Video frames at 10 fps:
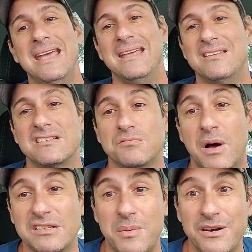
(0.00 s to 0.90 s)
And this is
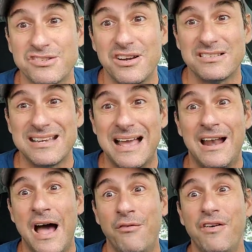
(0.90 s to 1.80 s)
Mike Spider-Slayer signing
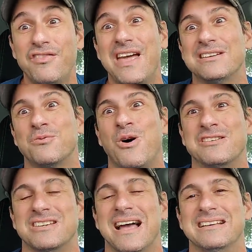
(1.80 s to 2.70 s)
off. Thanks for
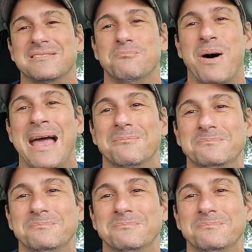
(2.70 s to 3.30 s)
watching, guys. Bye.